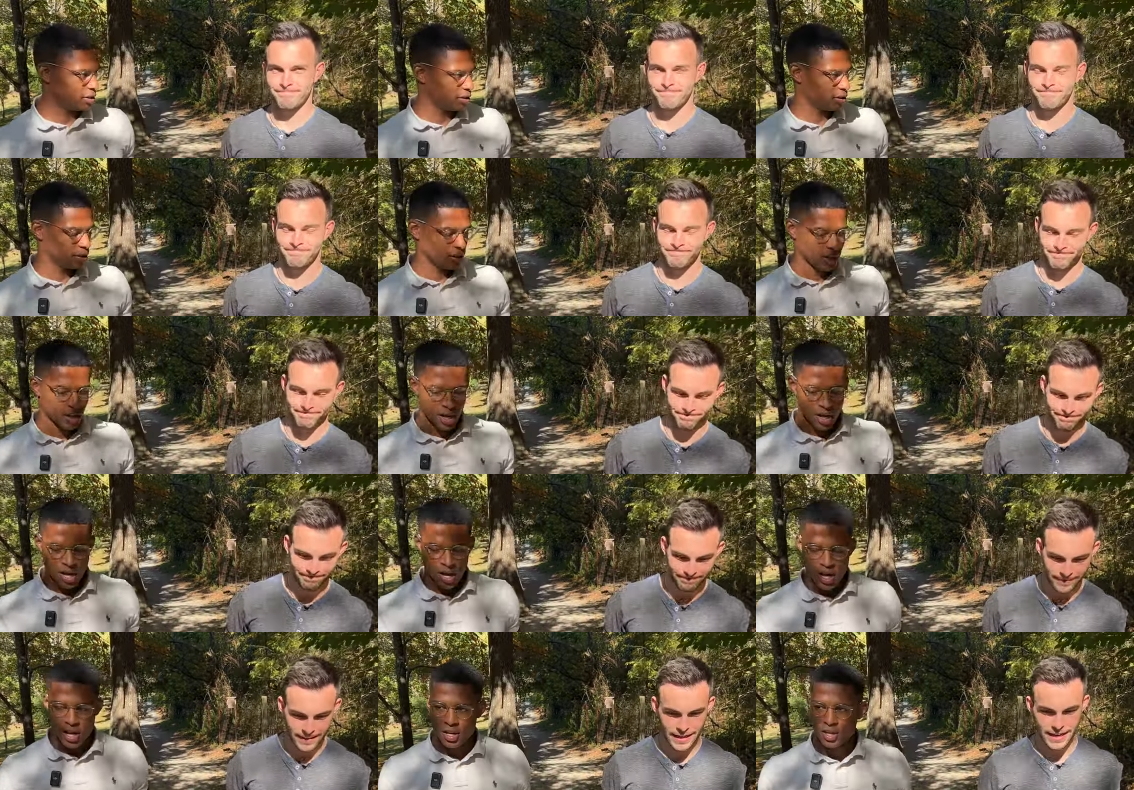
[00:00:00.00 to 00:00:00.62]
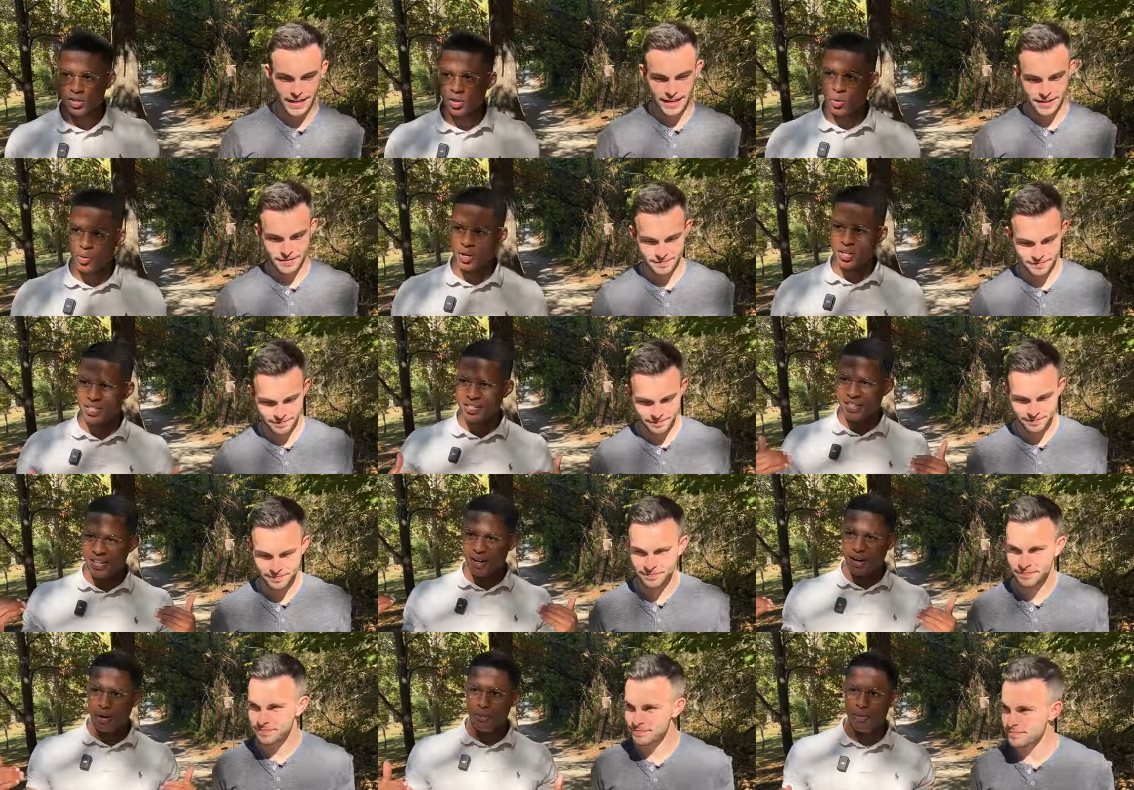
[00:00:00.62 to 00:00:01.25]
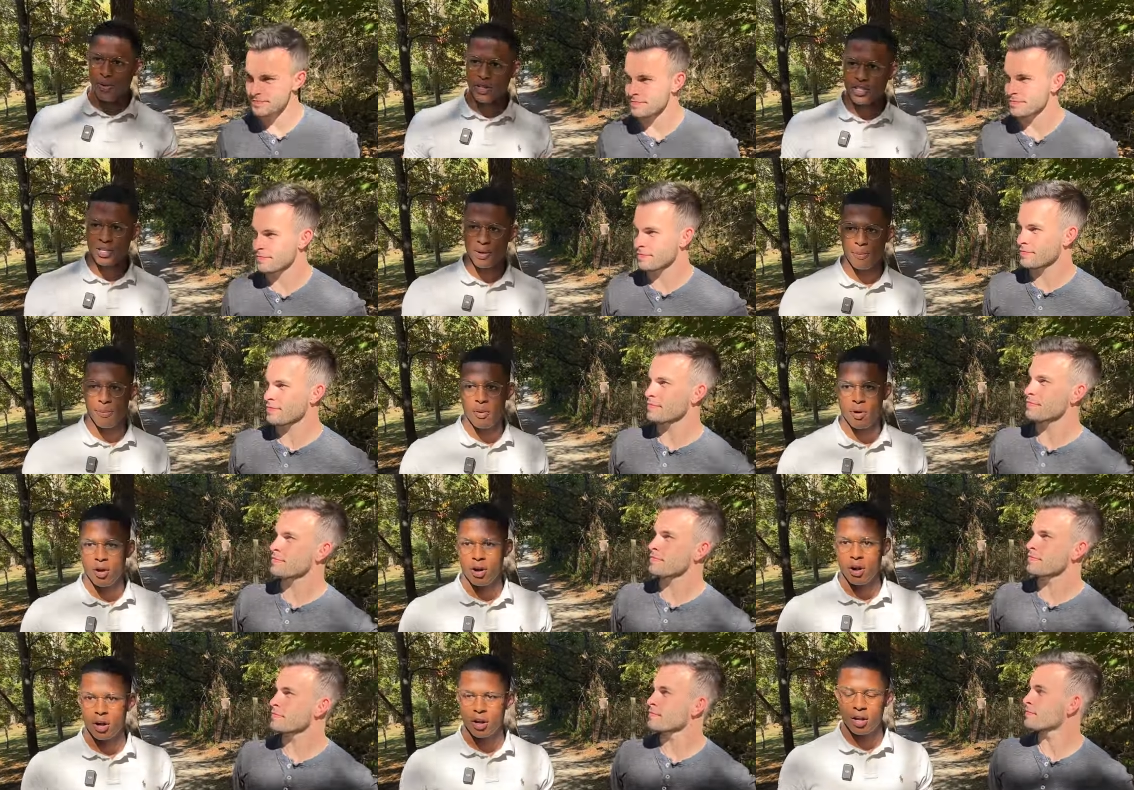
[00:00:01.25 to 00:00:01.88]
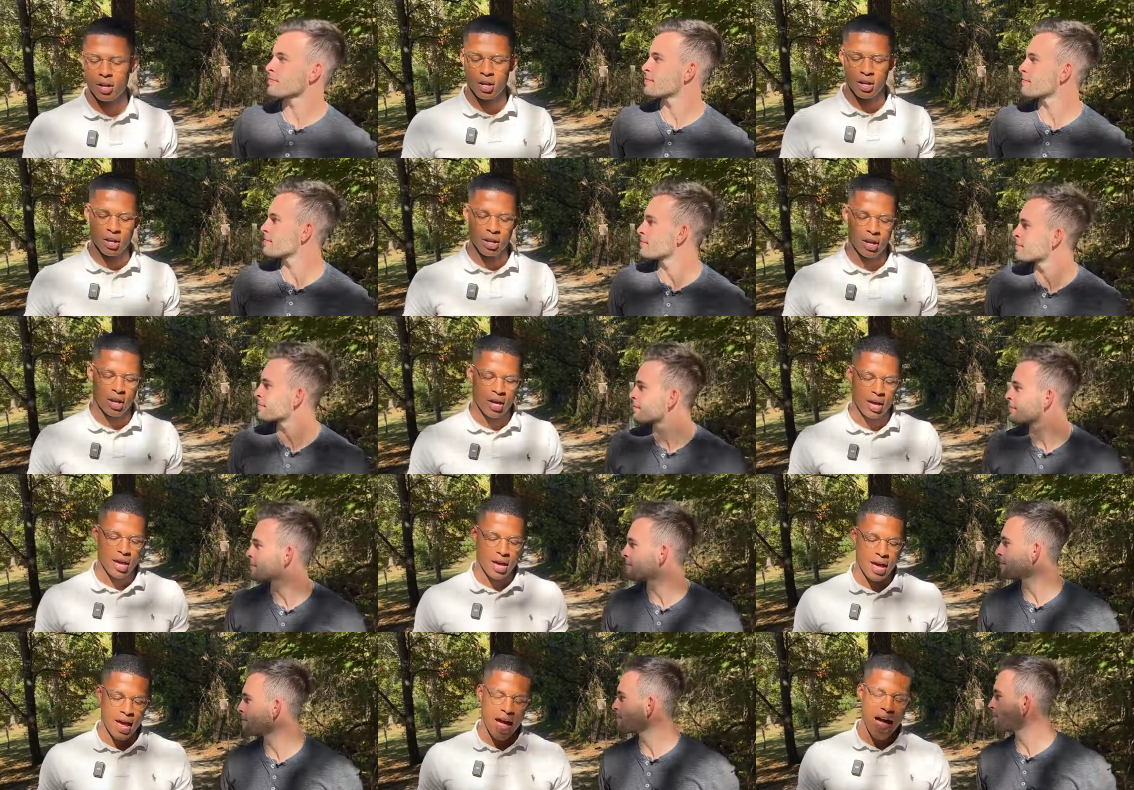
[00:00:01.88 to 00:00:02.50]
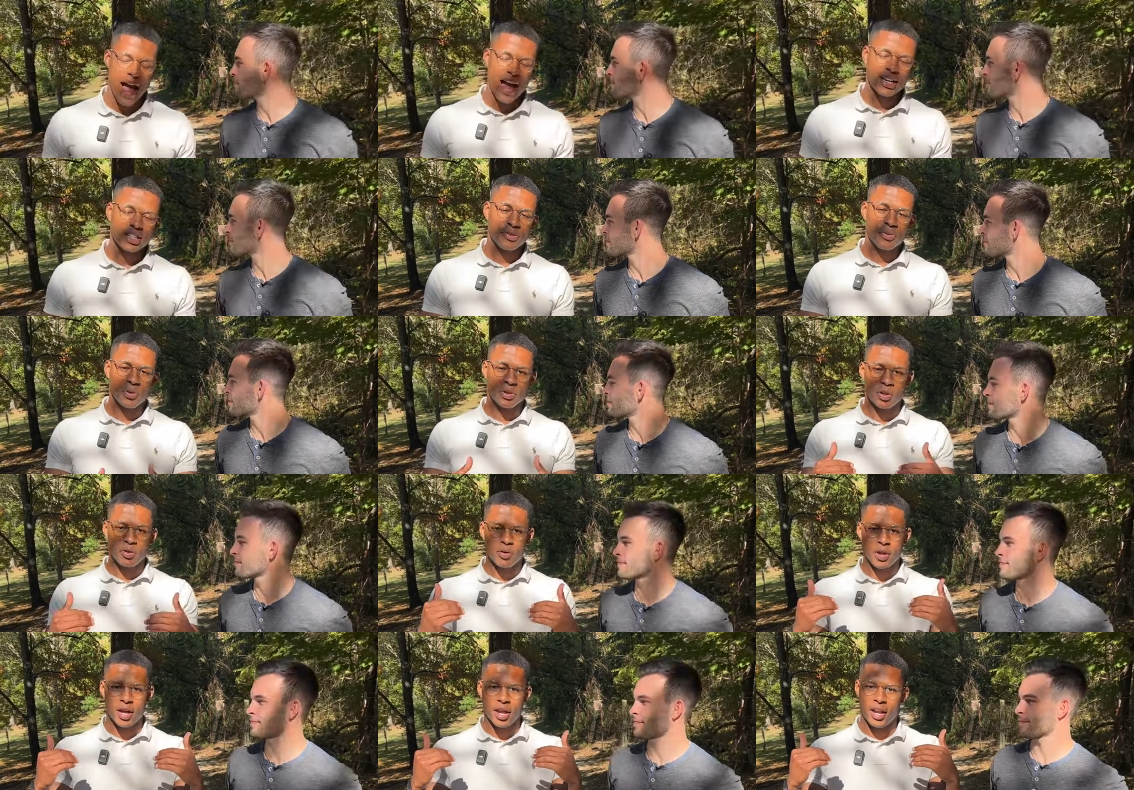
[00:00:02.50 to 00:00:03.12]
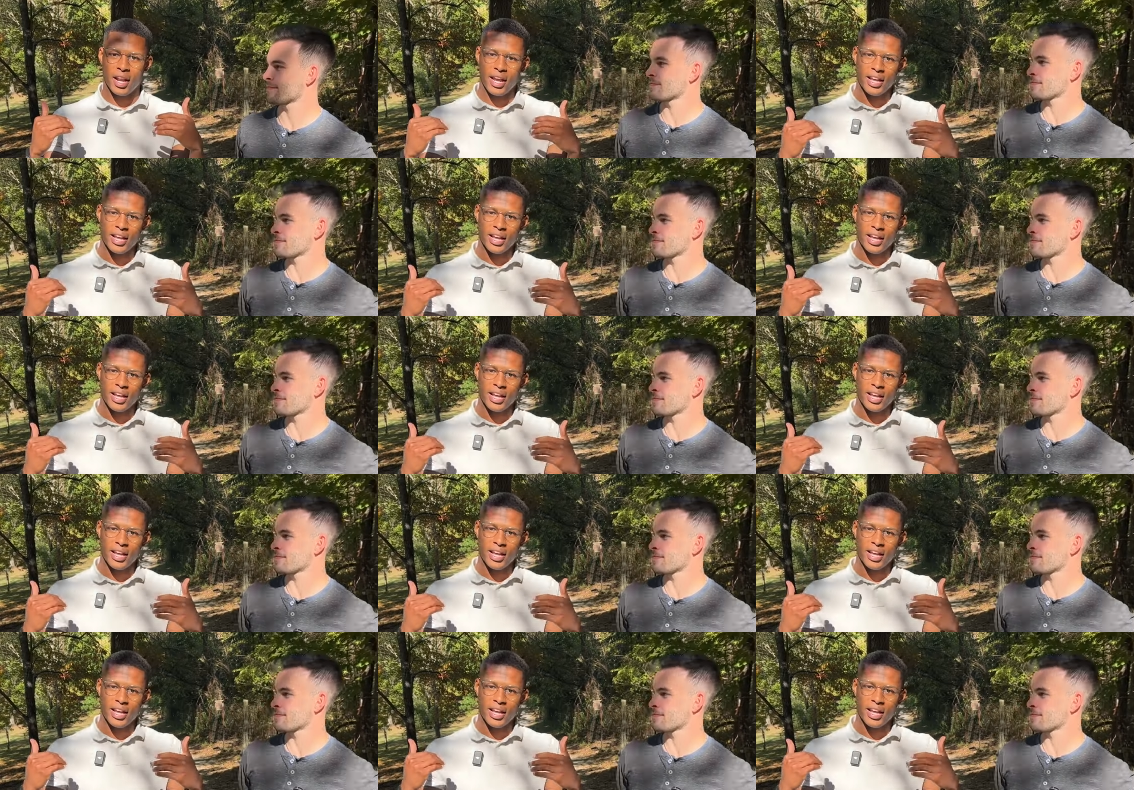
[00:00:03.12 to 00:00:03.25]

Speaker 1: -hmm. Yeah. So we're at Sarah Benson Park. Actually, we're located